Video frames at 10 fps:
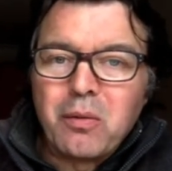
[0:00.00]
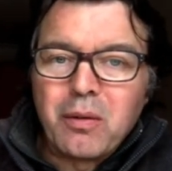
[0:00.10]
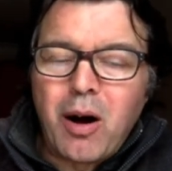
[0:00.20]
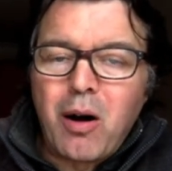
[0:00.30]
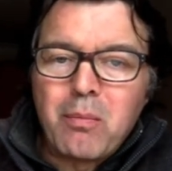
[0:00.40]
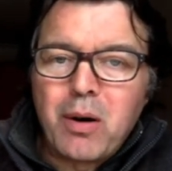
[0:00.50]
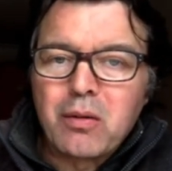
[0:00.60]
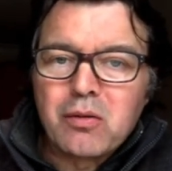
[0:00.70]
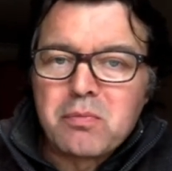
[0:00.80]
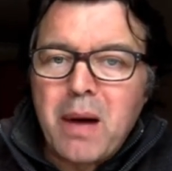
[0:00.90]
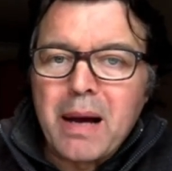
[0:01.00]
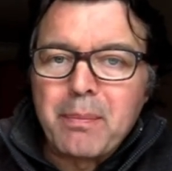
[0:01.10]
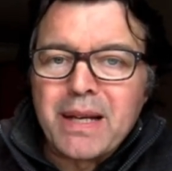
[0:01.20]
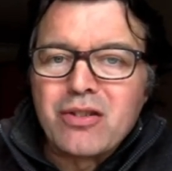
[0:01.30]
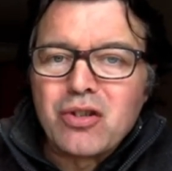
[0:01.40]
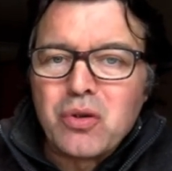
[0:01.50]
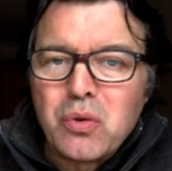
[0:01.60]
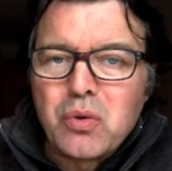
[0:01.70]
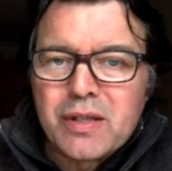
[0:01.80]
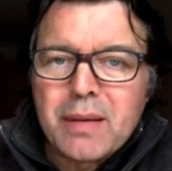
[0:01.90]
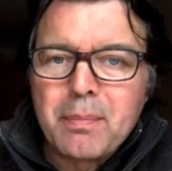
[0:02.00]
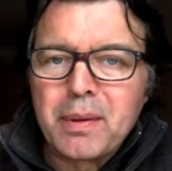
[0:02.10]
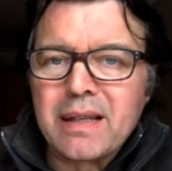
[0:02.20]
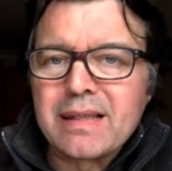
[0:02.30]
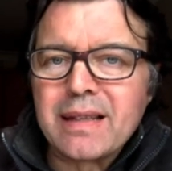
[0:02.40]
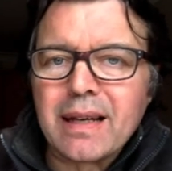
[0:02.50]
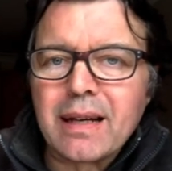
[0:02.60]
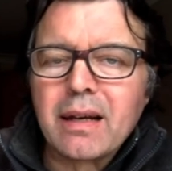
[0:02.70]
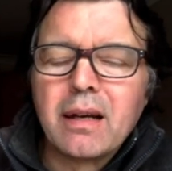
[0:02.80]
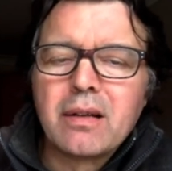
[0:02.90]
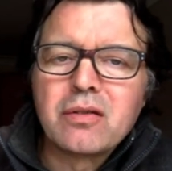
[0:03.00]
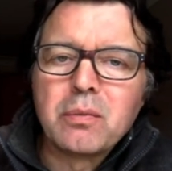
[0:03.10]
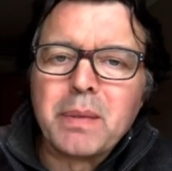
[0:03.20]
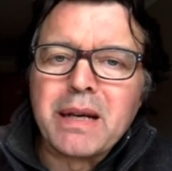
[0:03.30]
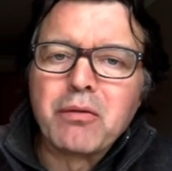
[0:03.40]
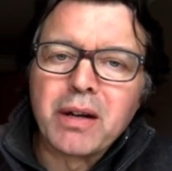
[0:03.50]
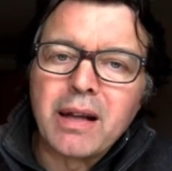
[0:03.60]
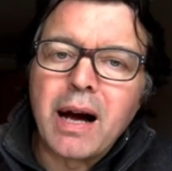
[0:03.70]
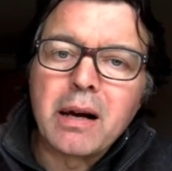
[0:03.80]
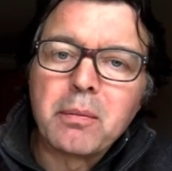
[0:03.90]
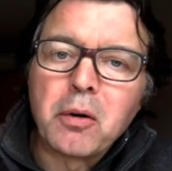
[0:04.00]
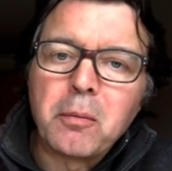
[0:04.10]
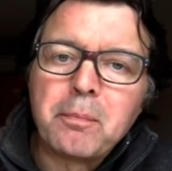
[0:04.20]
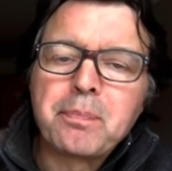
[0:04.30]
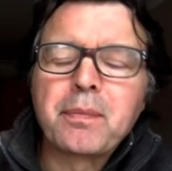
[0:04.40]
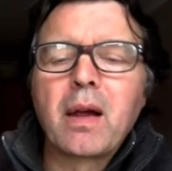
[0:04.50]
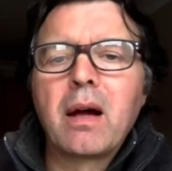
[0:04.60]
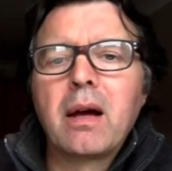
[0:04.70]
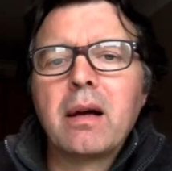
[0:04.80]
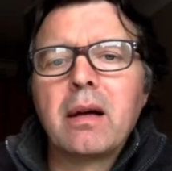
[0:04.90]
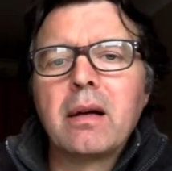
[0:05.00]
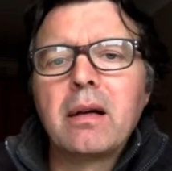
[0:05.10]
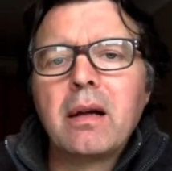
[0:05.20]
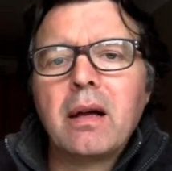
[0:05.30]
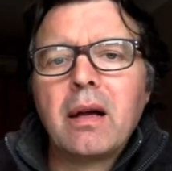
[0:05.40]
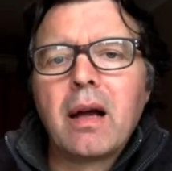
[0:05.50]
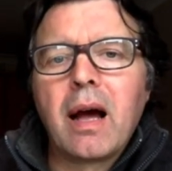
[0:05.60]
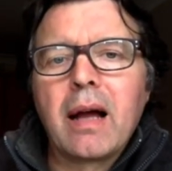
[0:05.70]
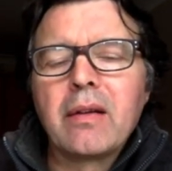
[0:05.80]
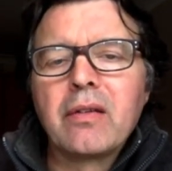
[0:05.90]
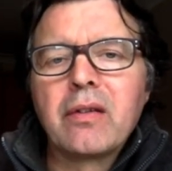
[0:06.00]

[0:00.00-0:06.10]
Our models might be too simplistic to be reliable, and